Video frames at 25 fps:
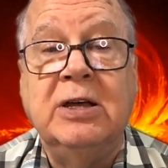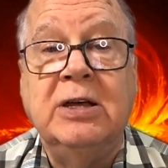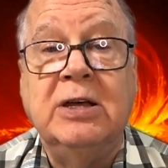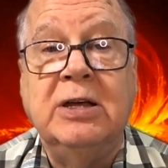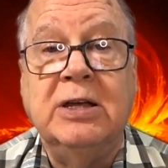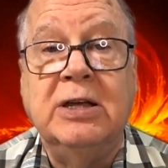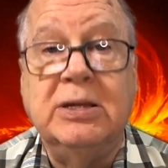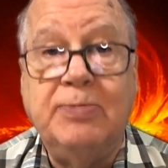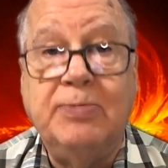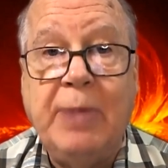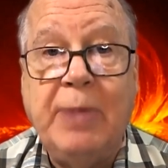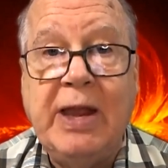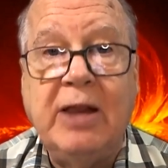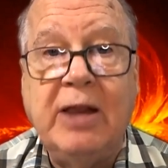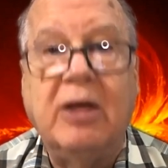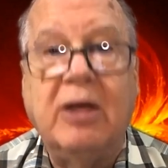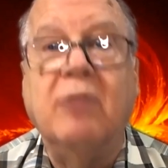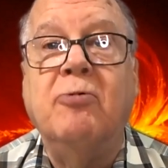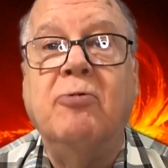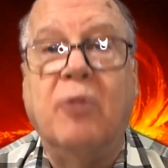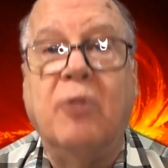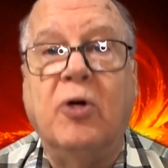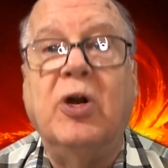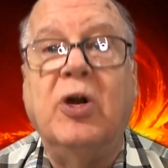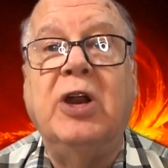is being
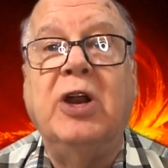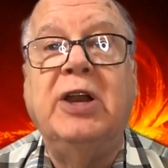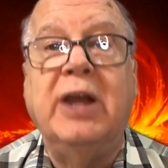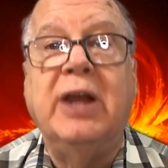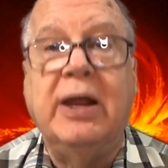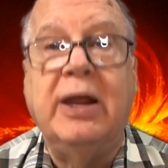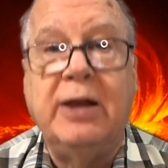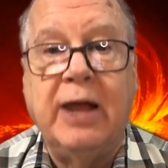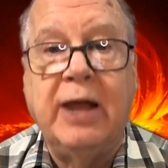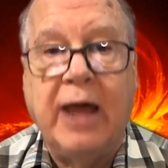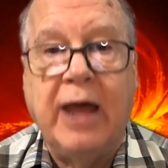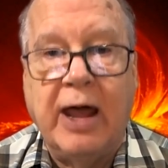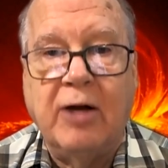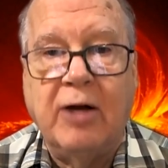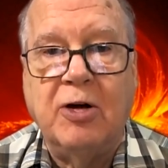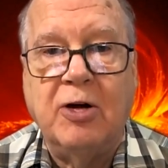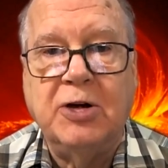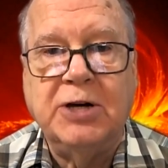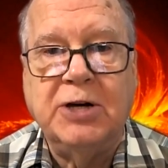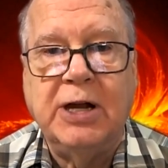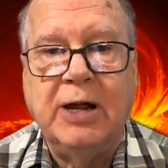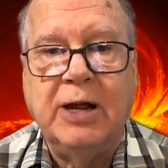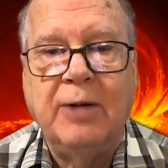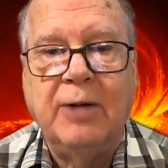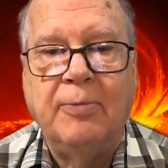converted into
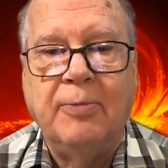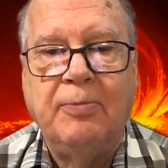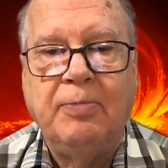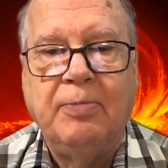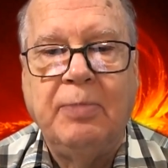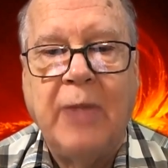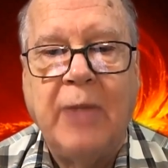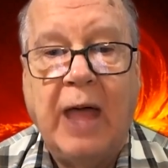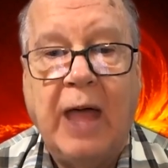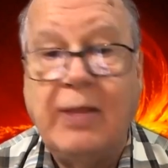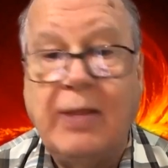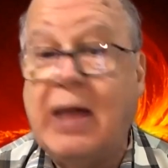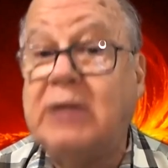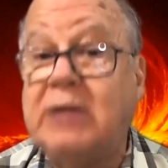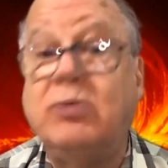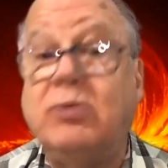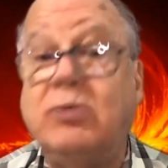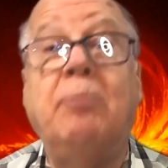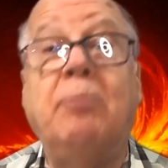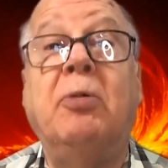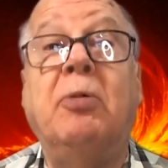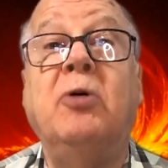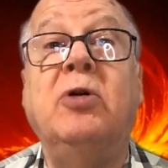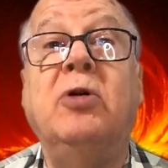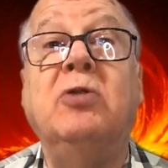energy. And that's
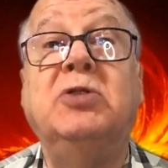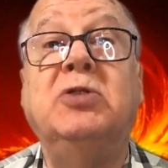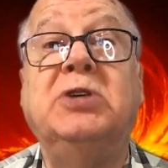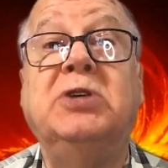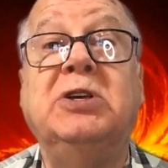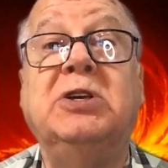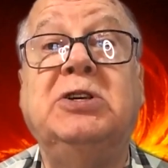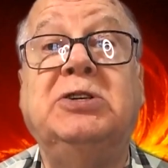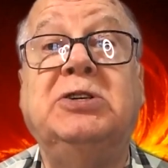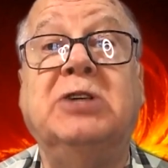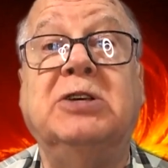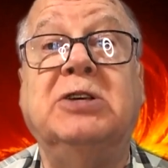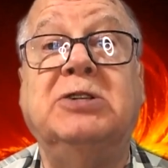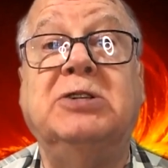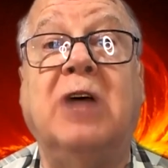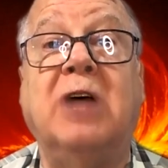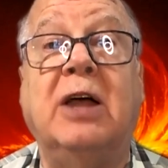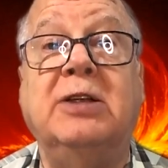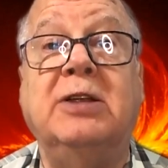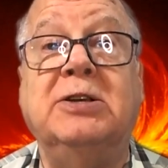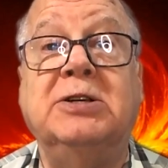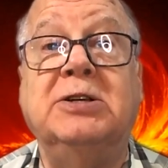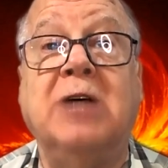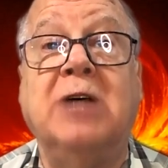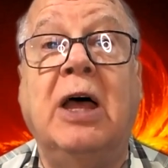what produces the
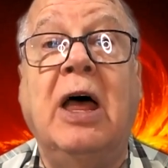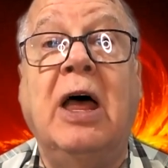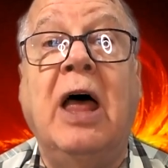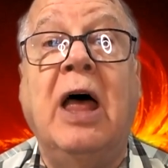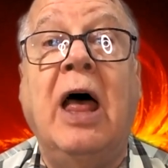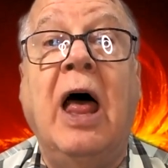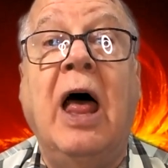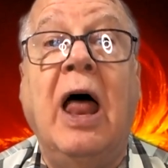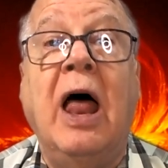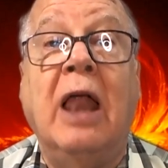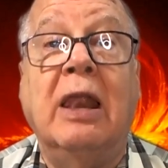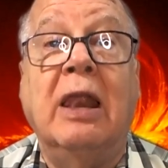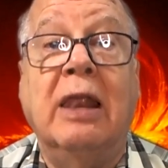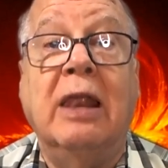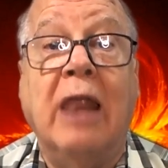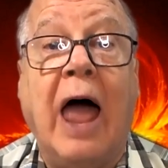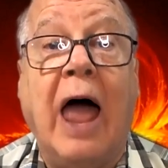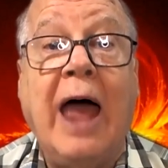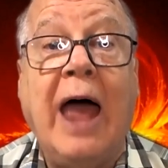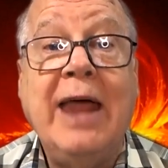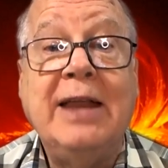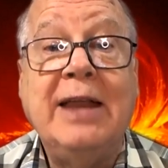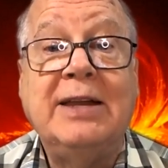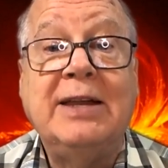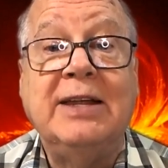sun's
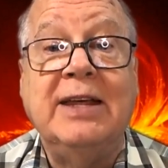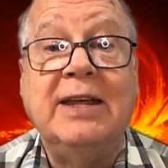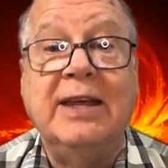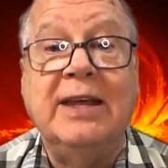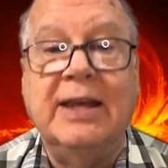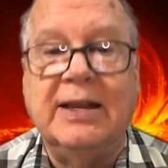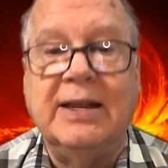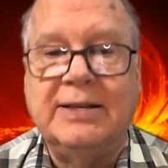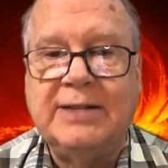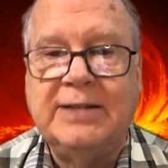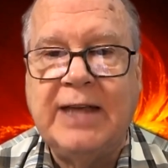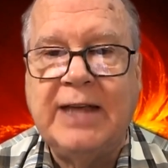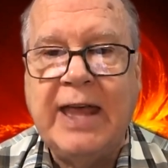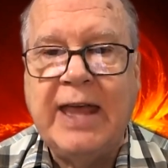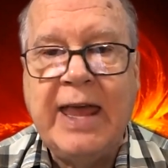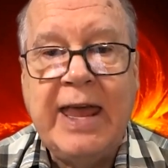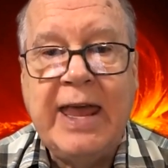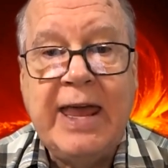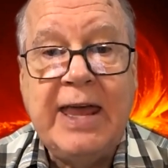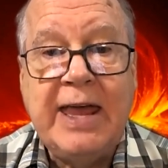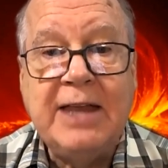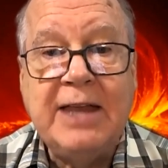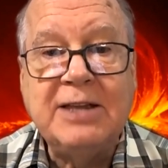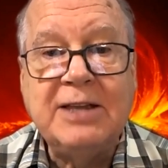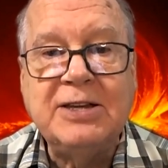light, its
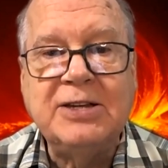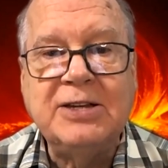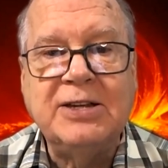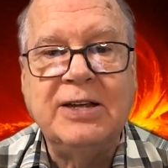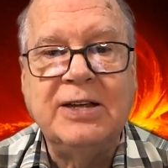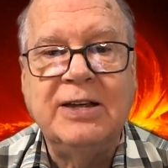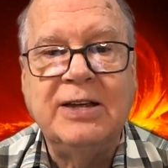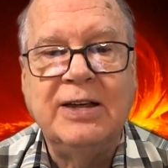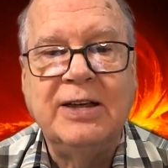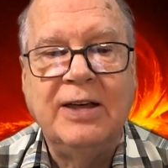heat.